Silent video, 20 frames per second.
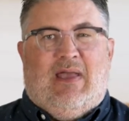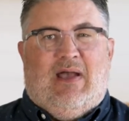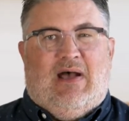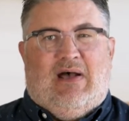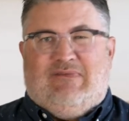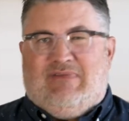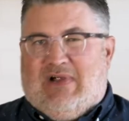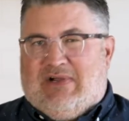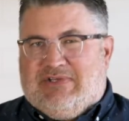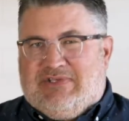
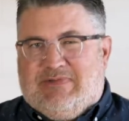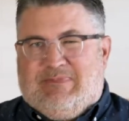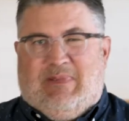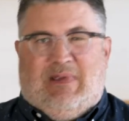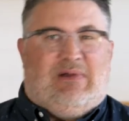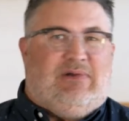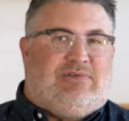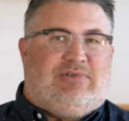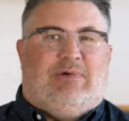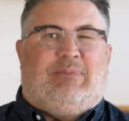of our
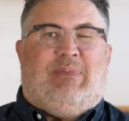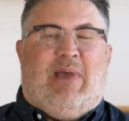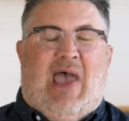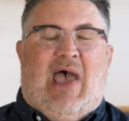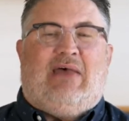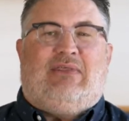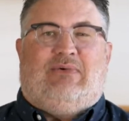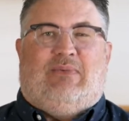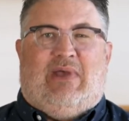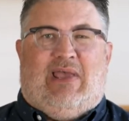spiritual
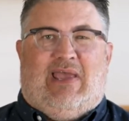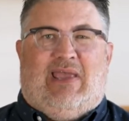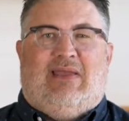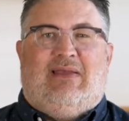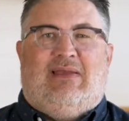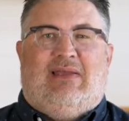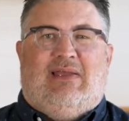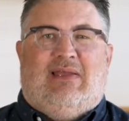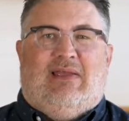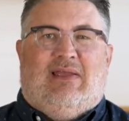pathway,
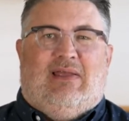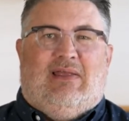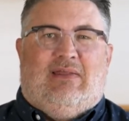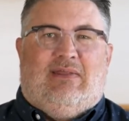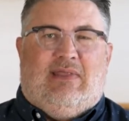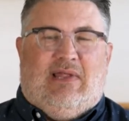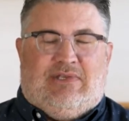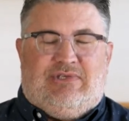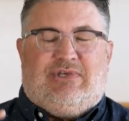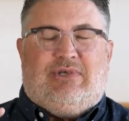
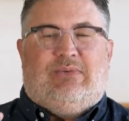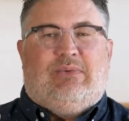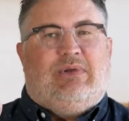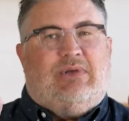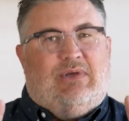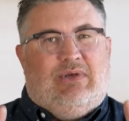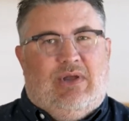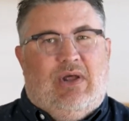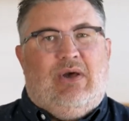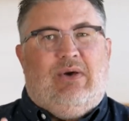that you
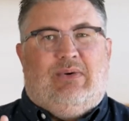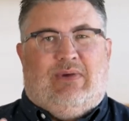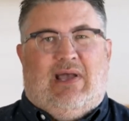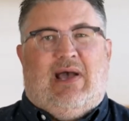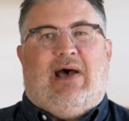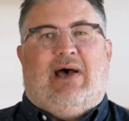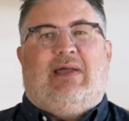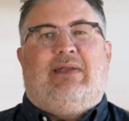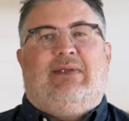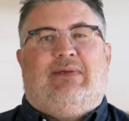would know
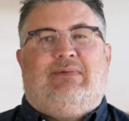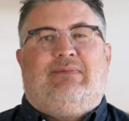God.